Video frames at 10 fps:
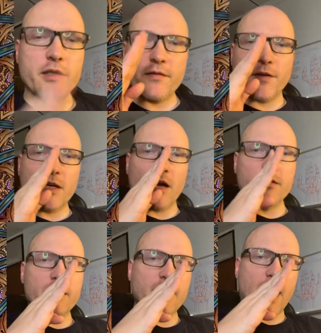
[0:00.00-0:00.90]
if it
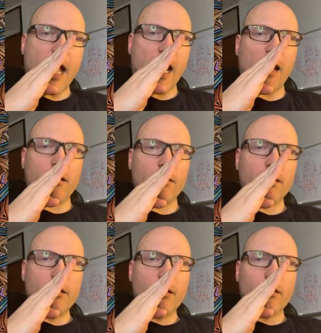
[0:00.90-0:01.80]
goes there,
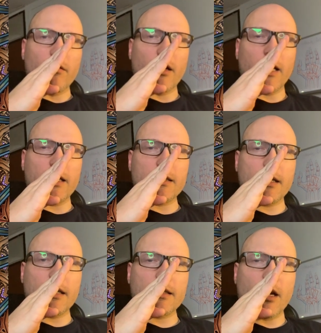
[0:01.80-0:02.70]
right,
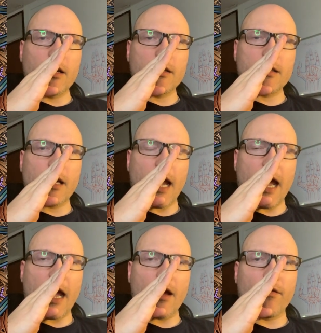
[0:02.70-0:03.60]
it's going to
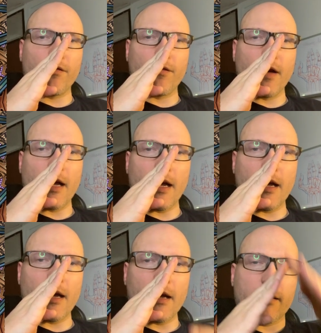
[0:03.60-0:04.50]
have
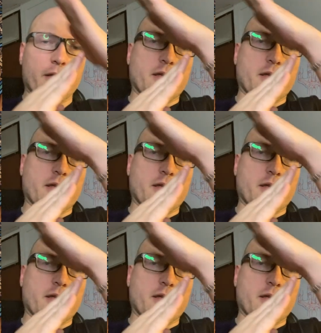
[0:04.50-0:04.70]
a